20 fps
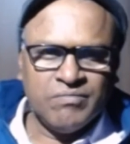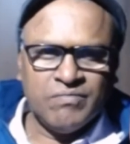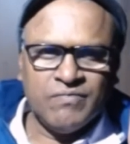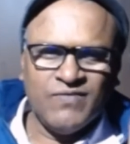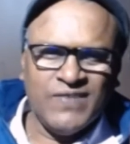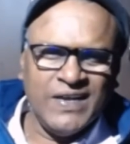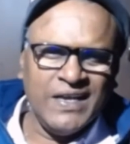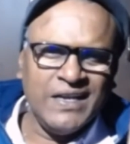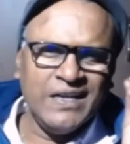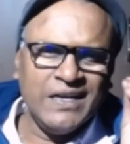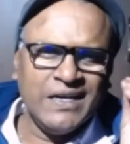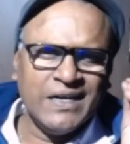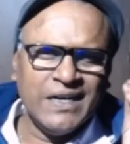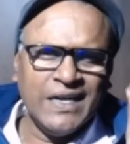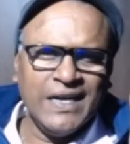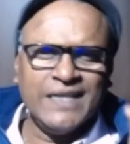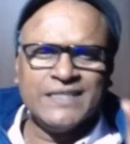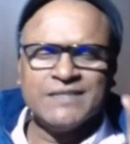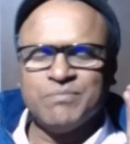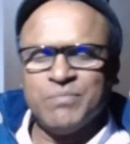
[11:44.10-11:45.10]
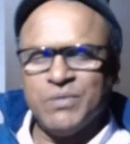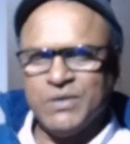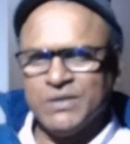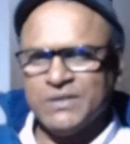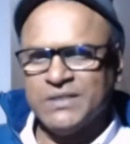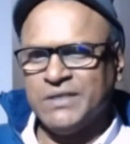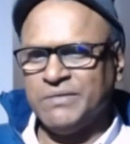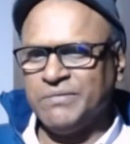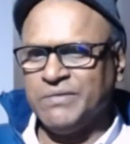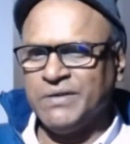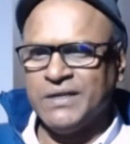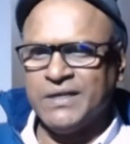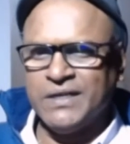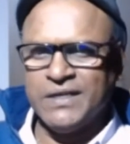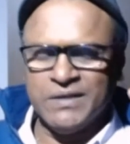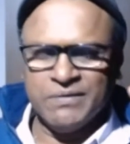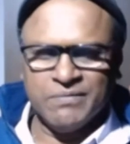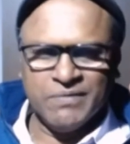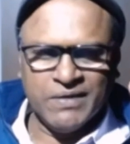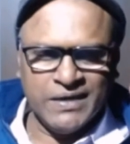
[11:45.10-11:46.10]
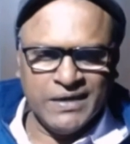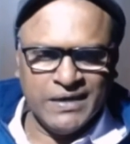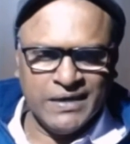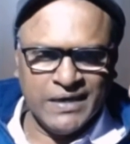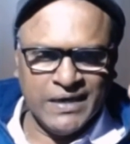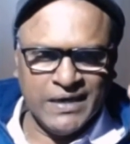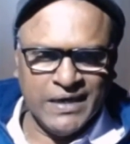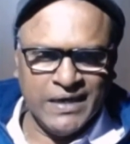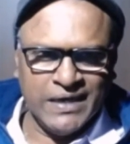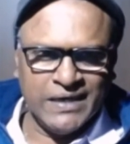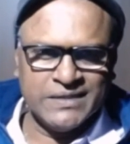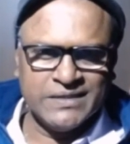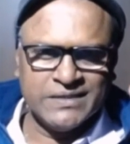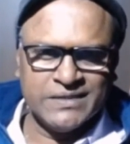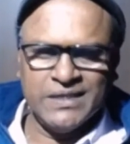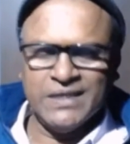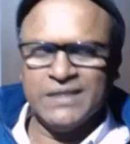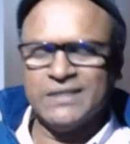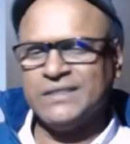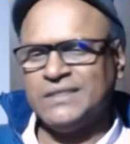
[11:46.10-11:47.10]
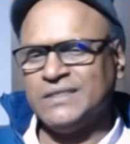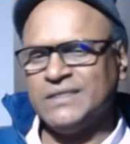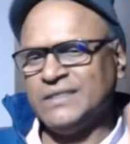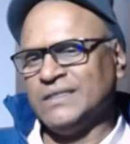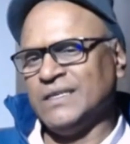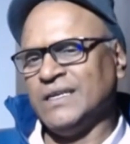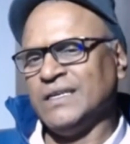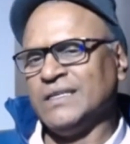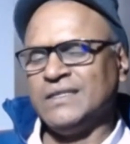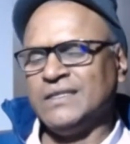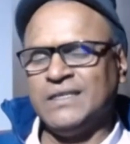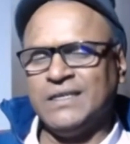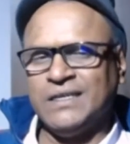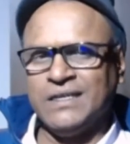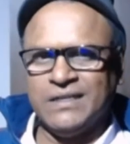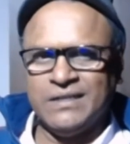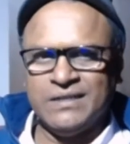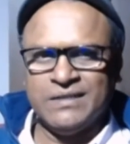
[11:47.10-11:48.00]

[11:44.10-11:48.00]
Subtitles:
very less possibility, very less chances are there.